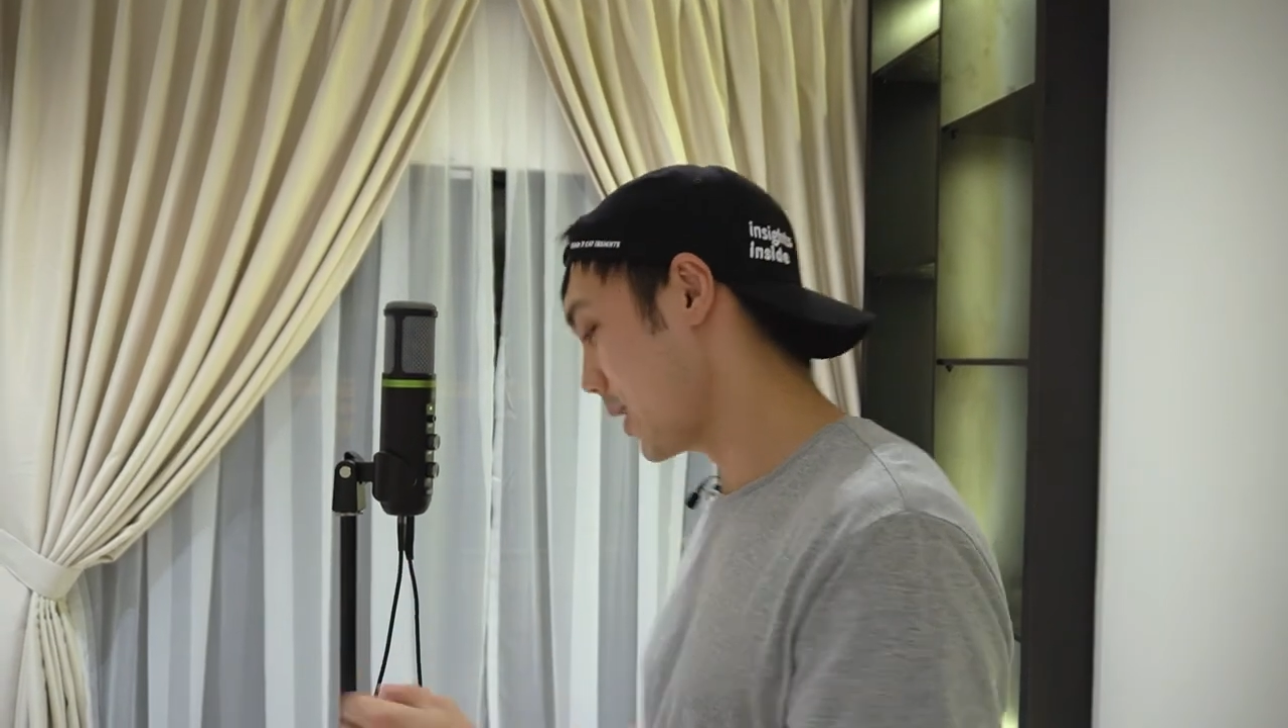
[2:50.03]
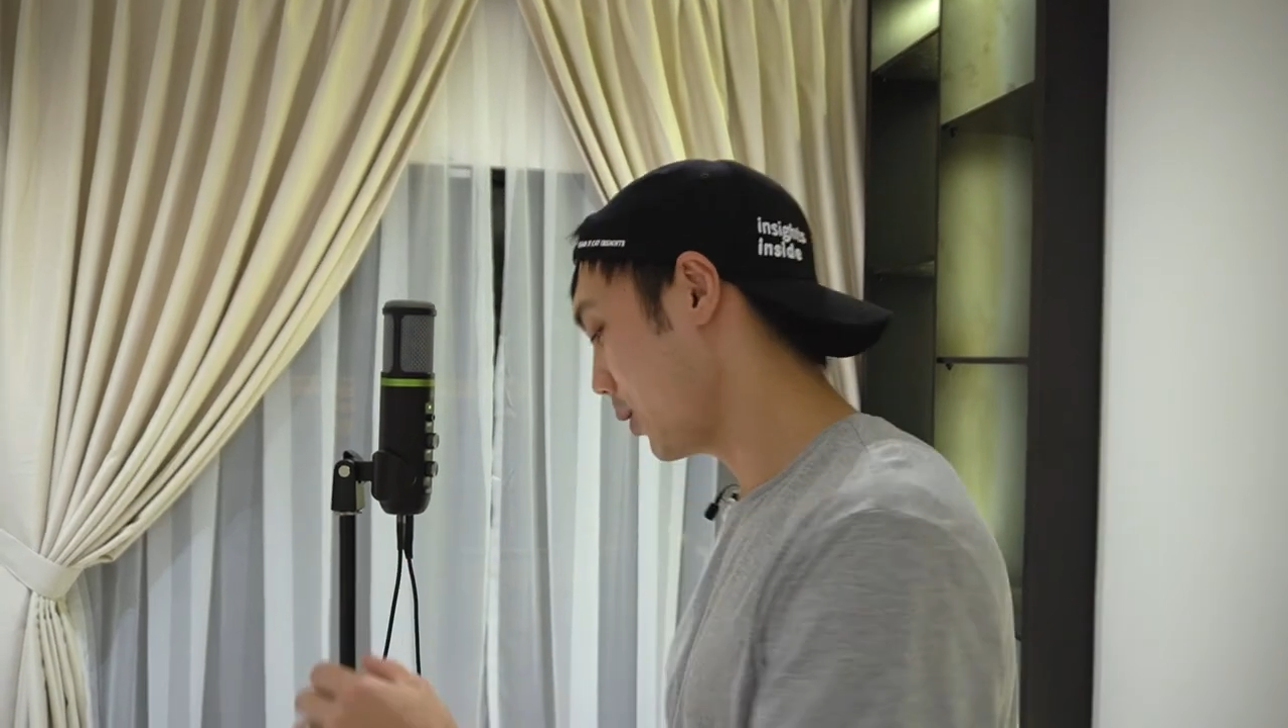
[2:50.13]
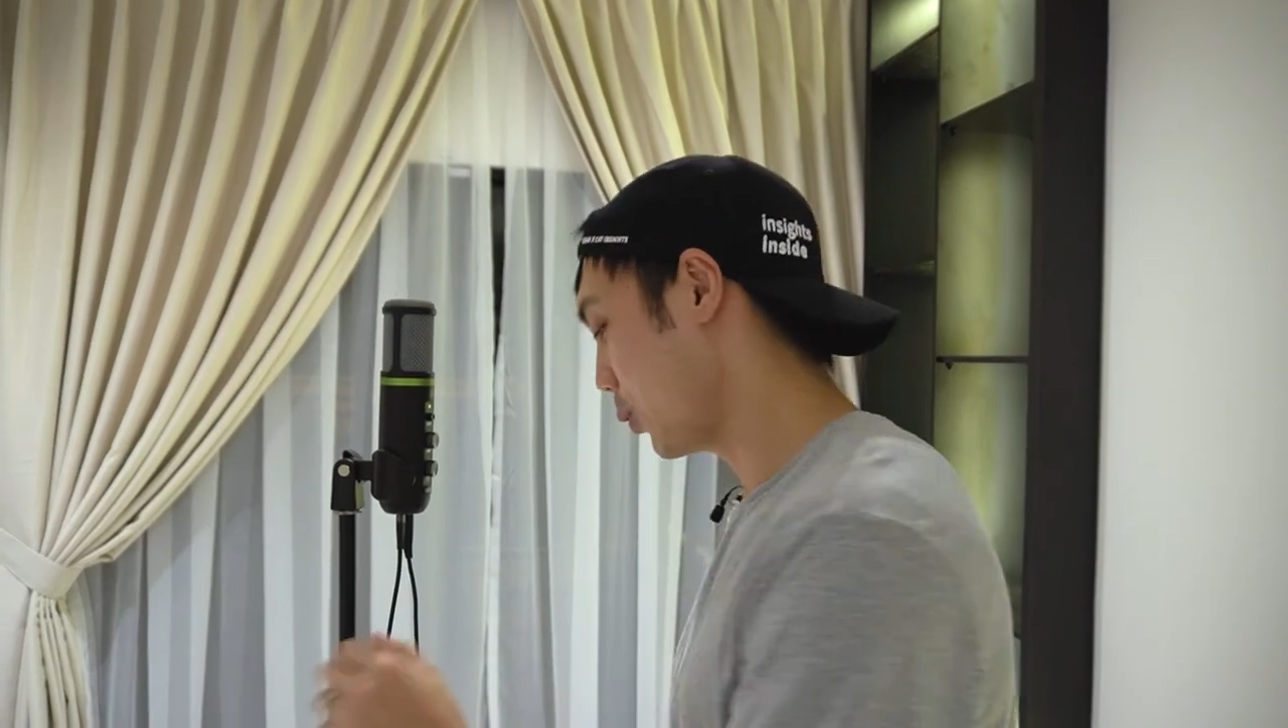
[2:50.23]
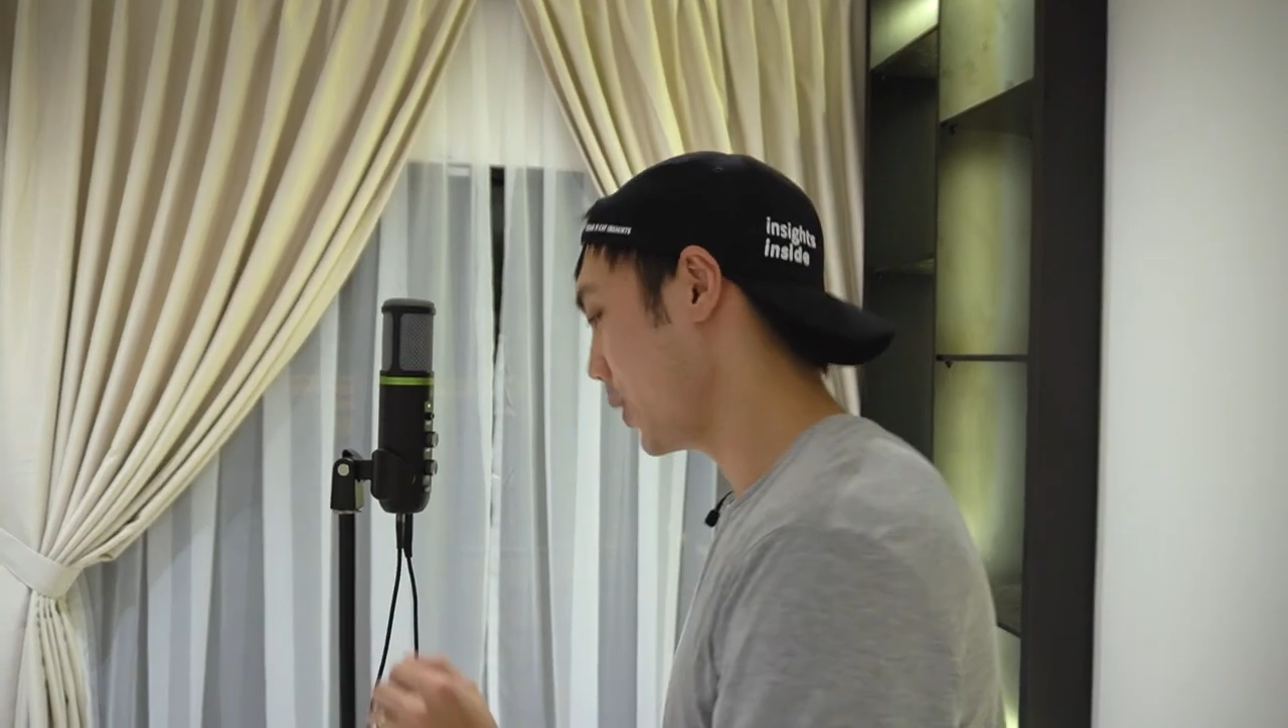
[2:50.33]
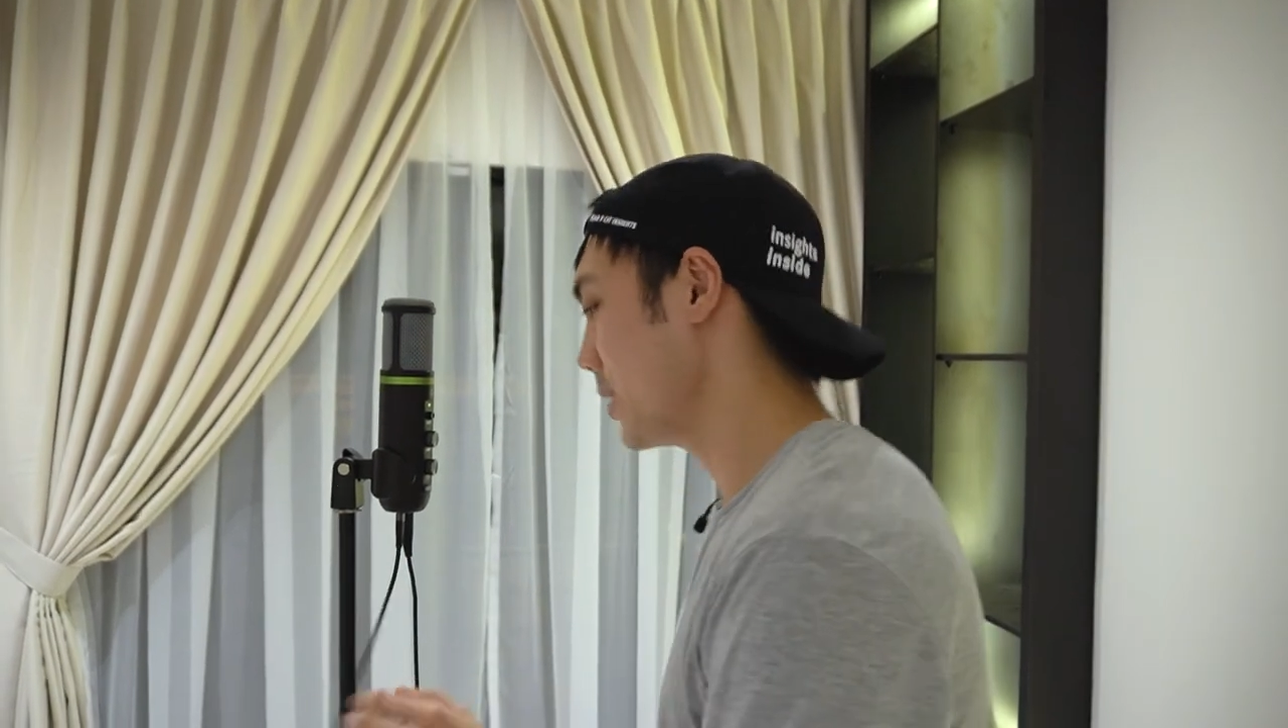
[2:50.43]
I'm
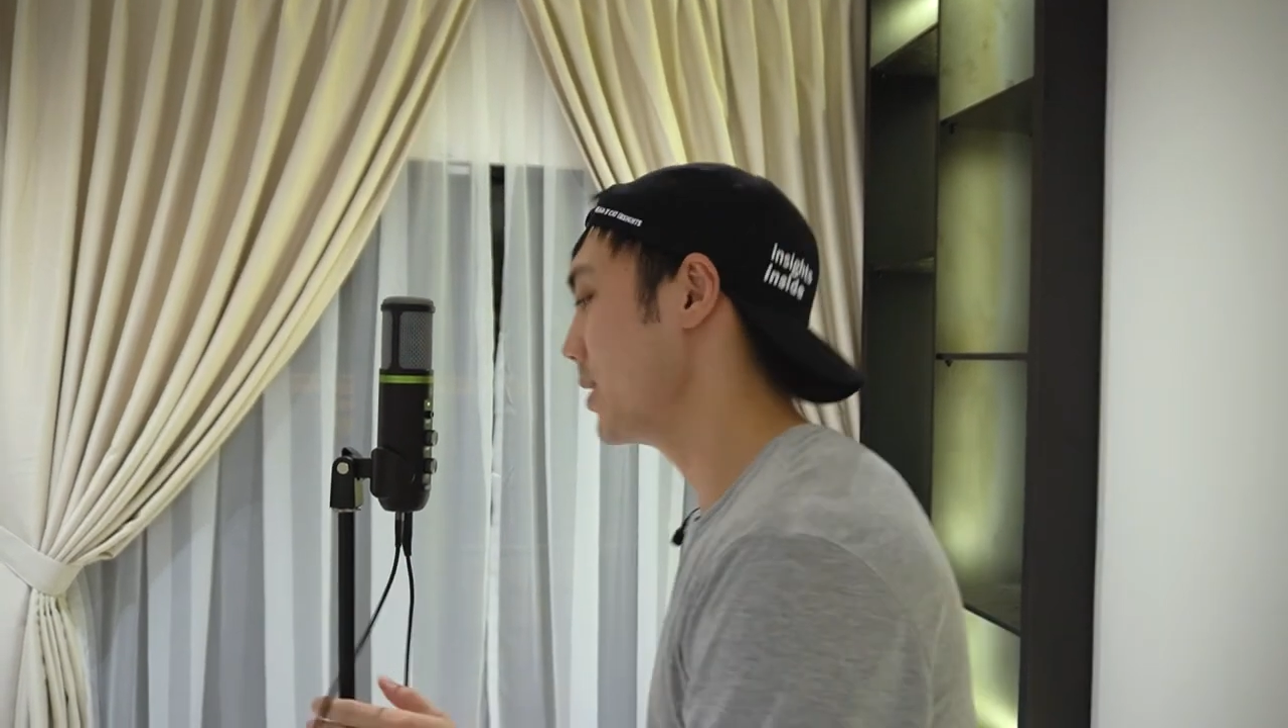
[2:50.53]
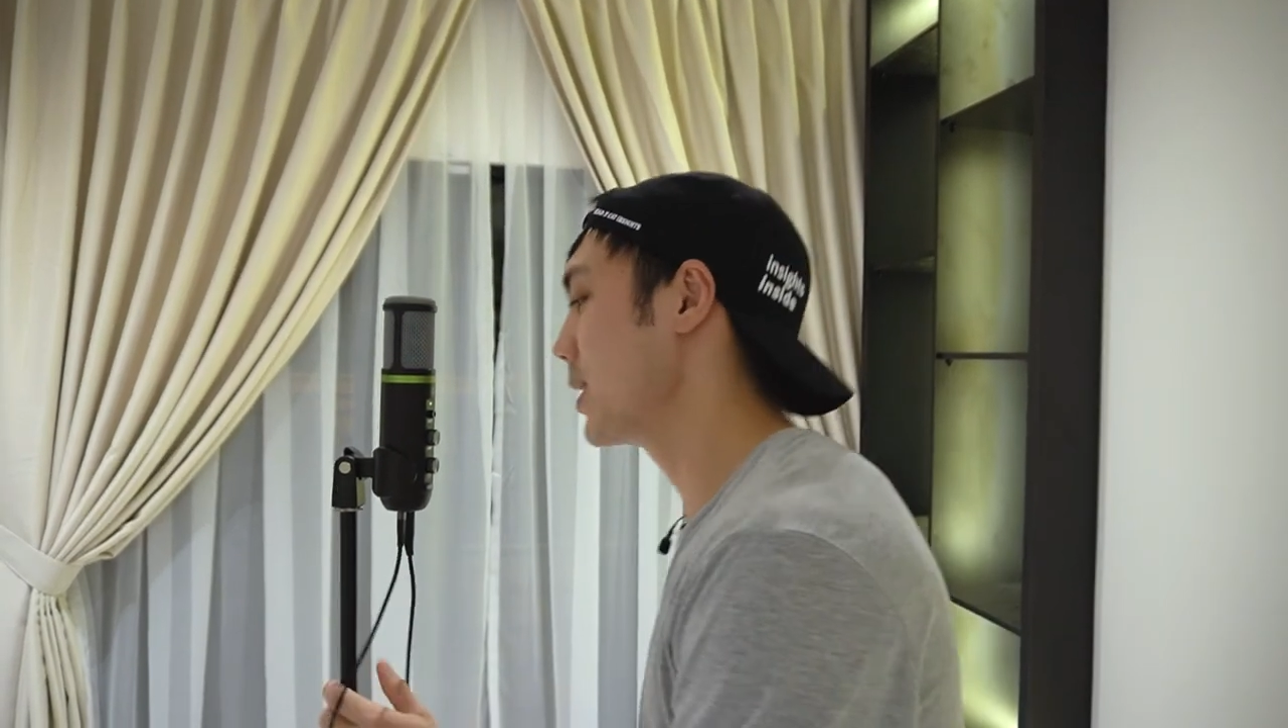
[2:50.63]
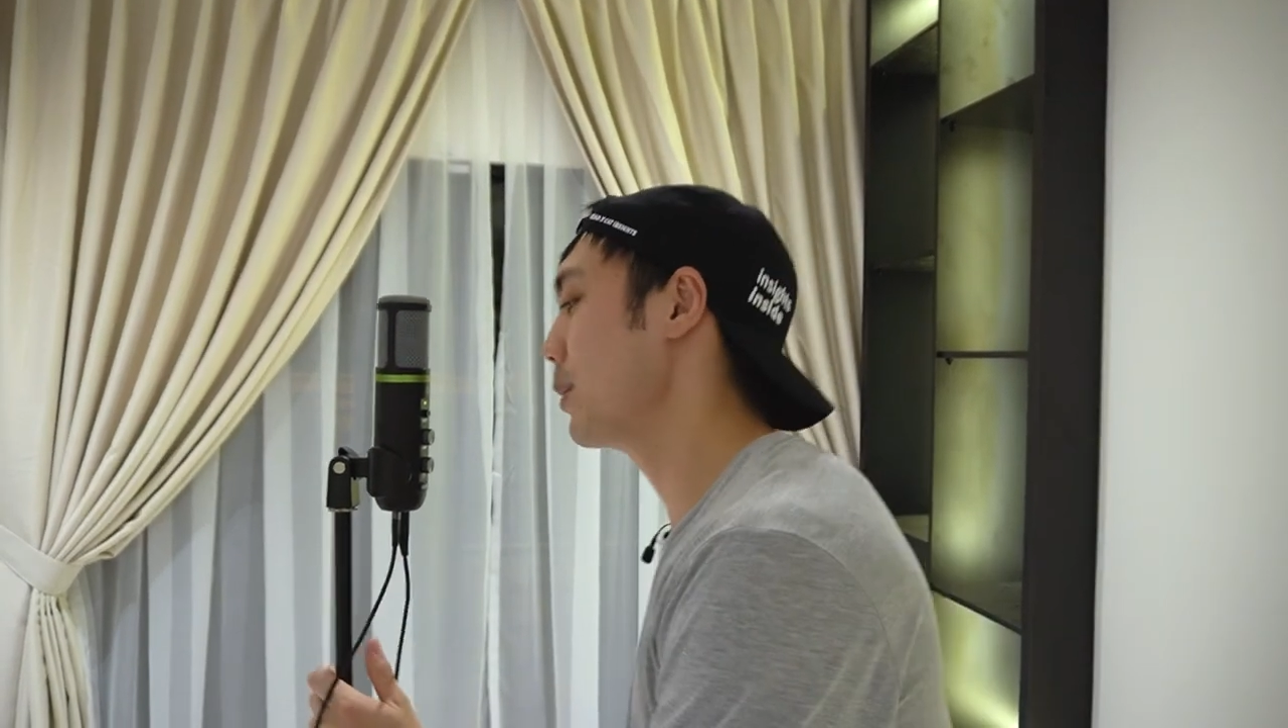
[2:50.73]
going to raise this